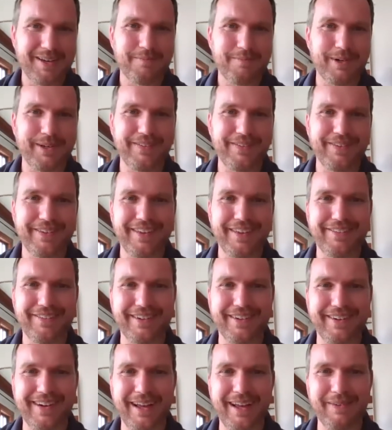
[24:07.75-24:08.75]
But if
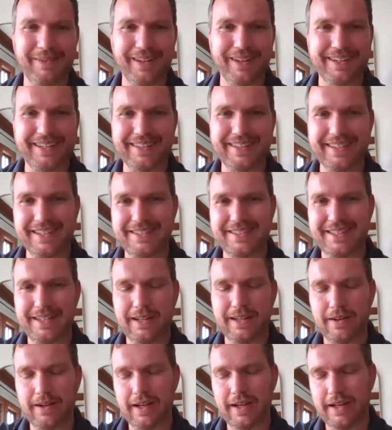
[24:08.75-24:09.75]
you're able to look at this,
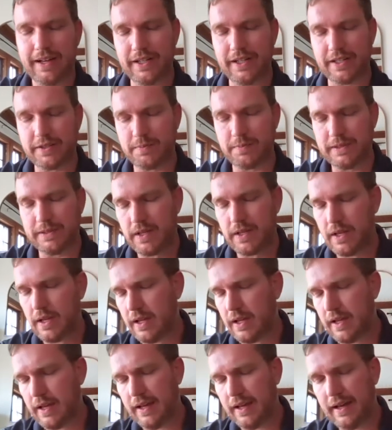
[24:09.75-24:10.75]
adjustments,
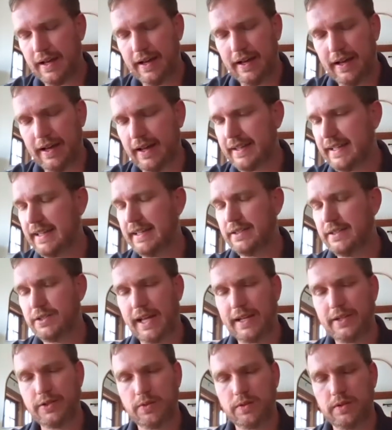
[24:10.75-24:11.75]
again,
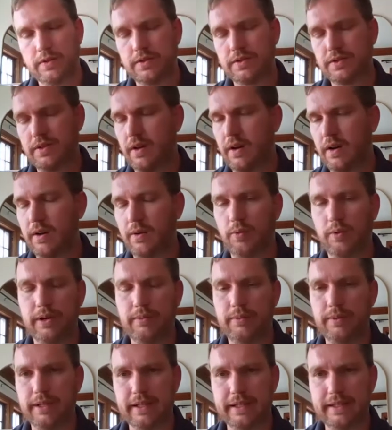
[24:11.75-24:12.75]
change orders are
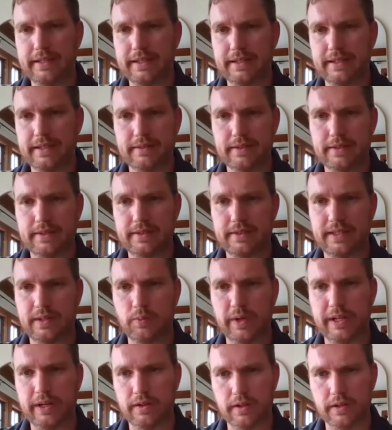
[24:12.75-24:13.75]
what really can
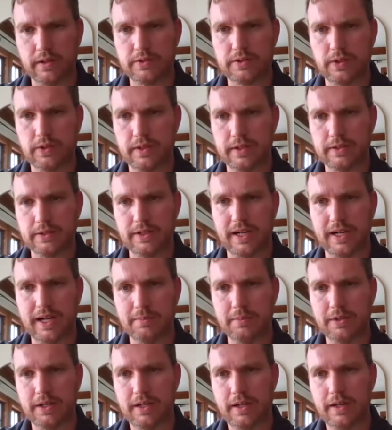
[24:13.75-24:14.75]
win or lose you on a
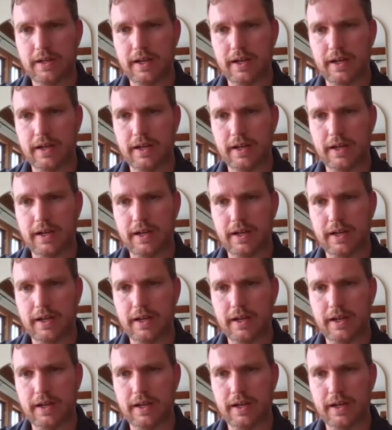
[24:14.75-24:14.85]
job.